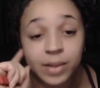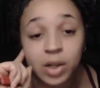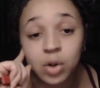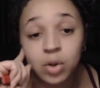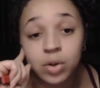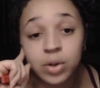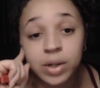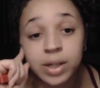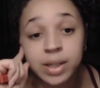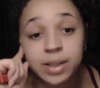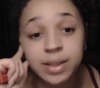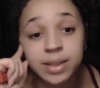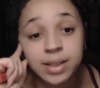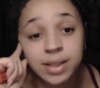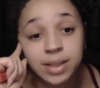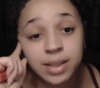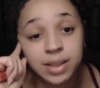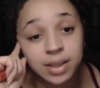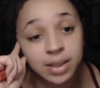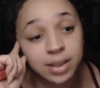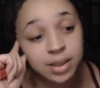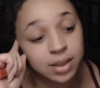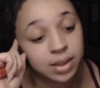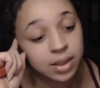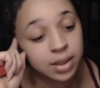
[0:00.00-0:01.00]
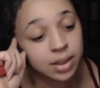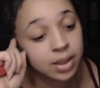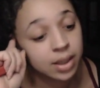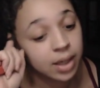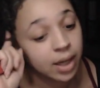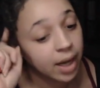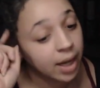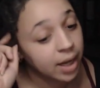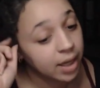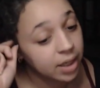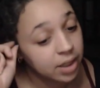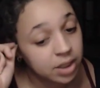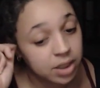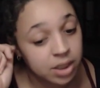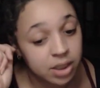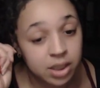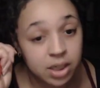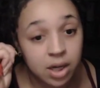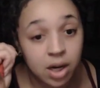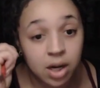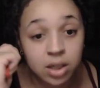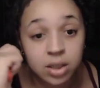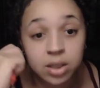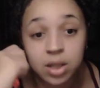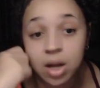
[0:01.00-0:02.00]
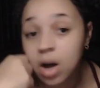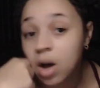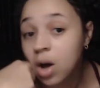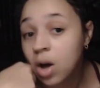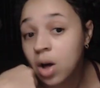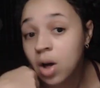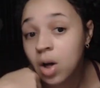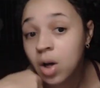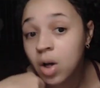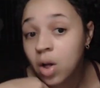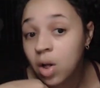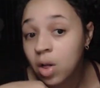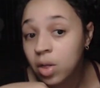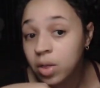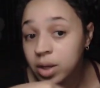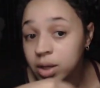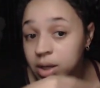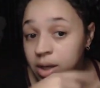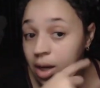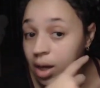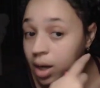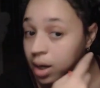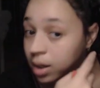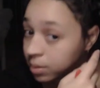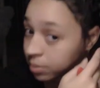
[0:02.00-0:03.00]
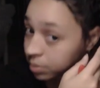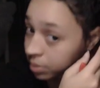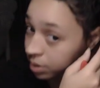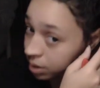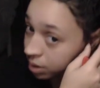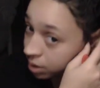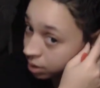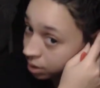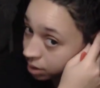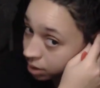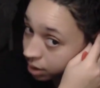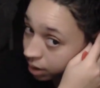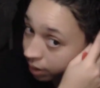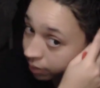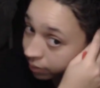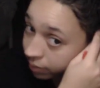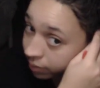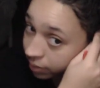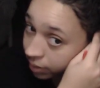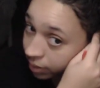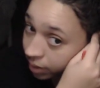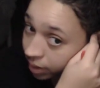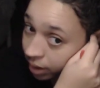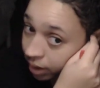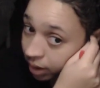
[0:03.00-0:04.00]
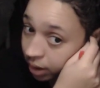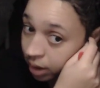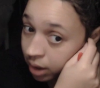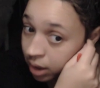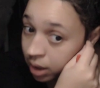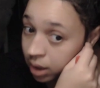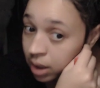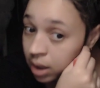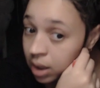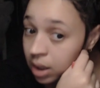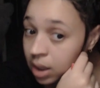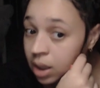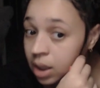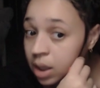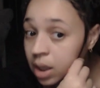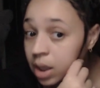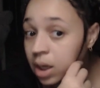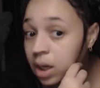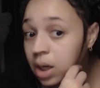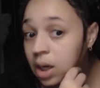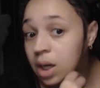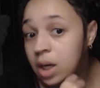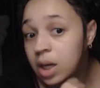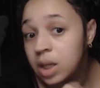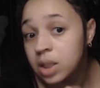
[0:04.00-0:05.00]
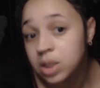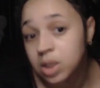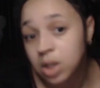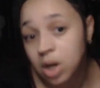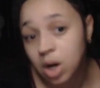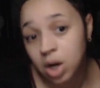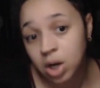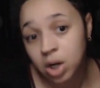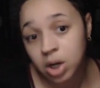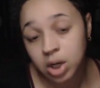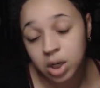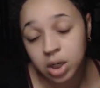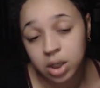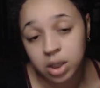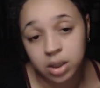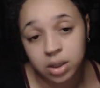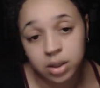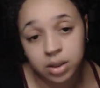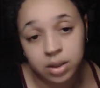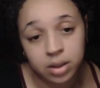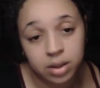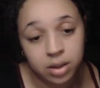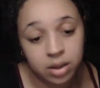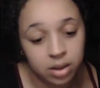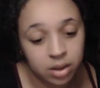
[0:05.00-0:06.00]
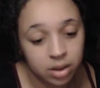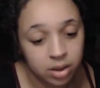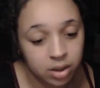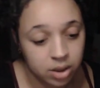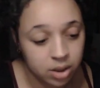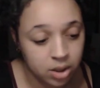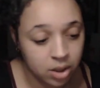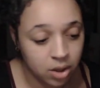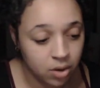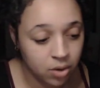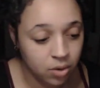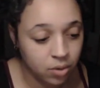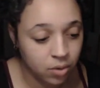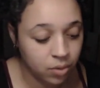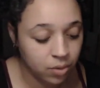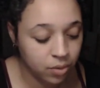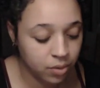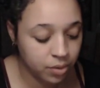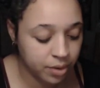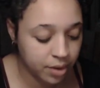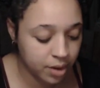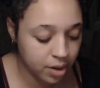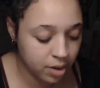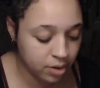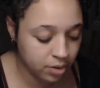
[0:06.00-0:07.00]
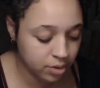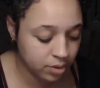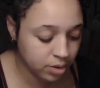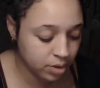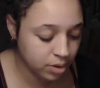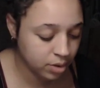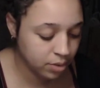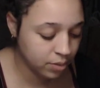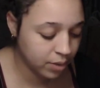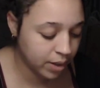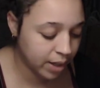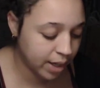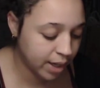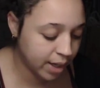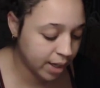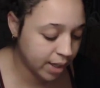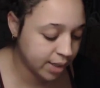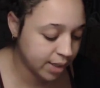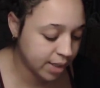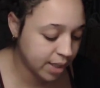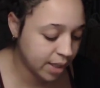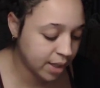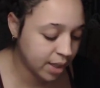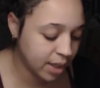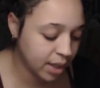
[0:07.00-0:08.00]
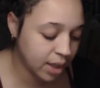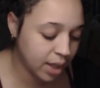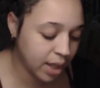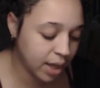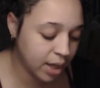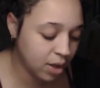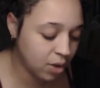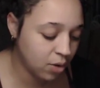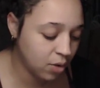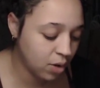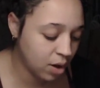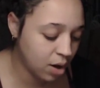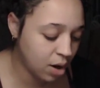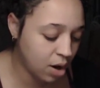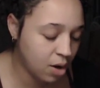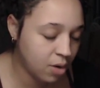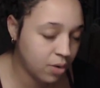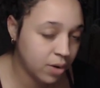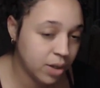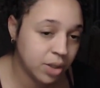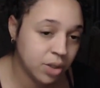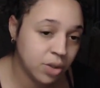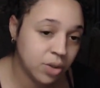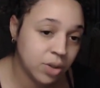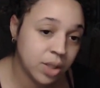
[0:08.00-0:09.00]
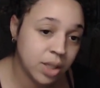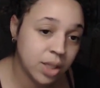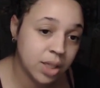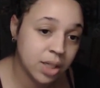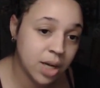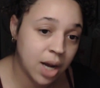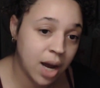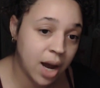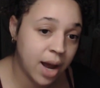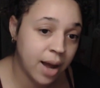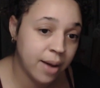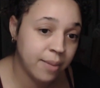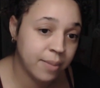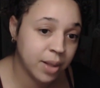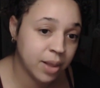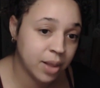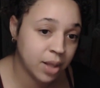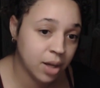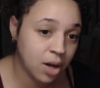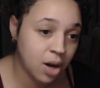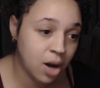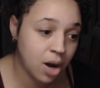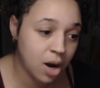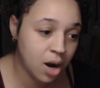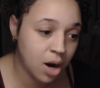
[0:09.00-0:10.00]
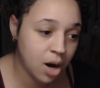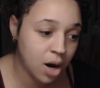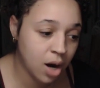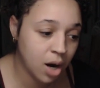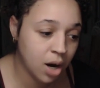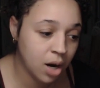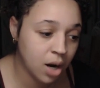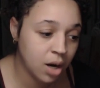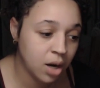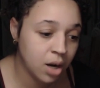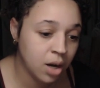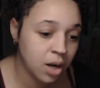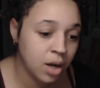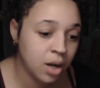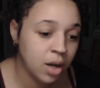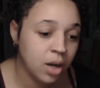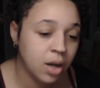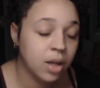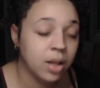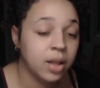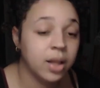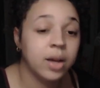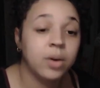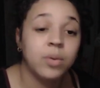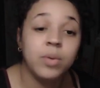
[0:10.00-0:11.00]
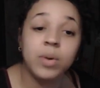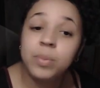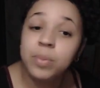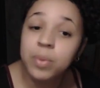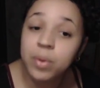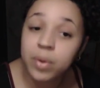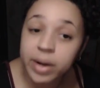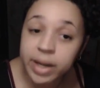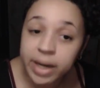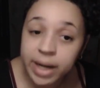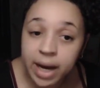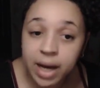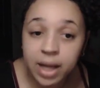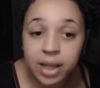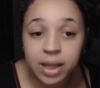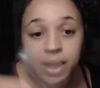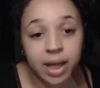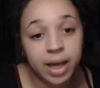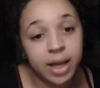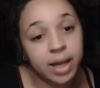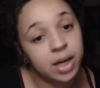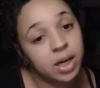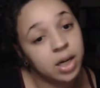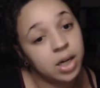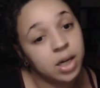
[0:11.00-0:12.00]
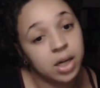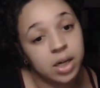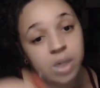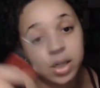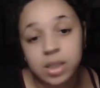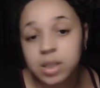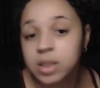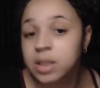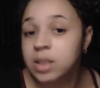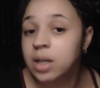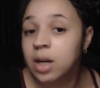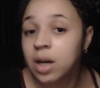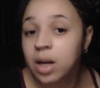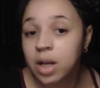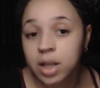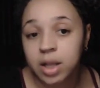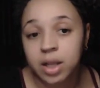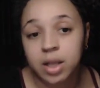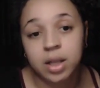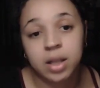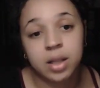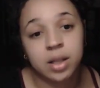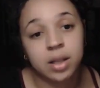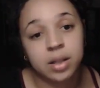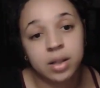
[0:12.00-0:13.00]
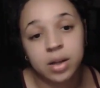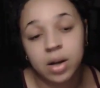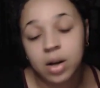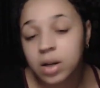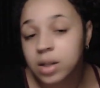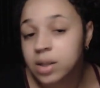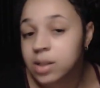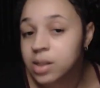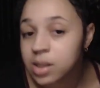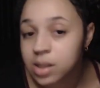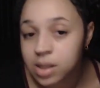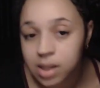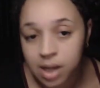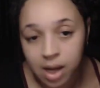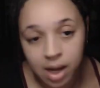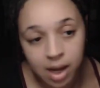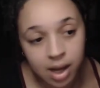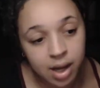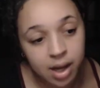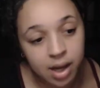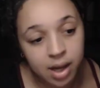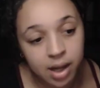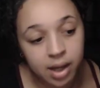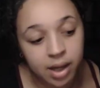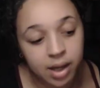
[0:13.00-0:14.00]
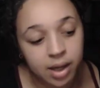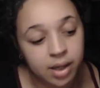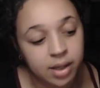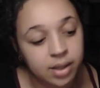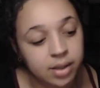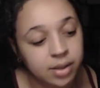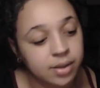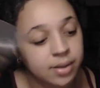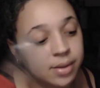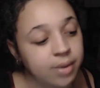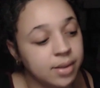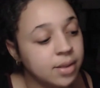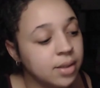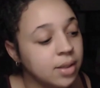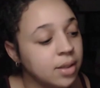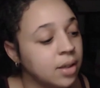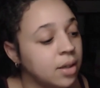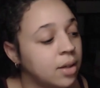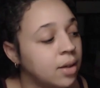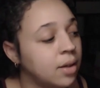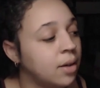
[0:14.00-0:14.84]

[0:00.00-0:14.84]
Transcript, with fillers: Crazy. And she talks all the time. She's definitely a talker. So those are ways. And then like you can always use the time in the car. Like we point out letters on on signs.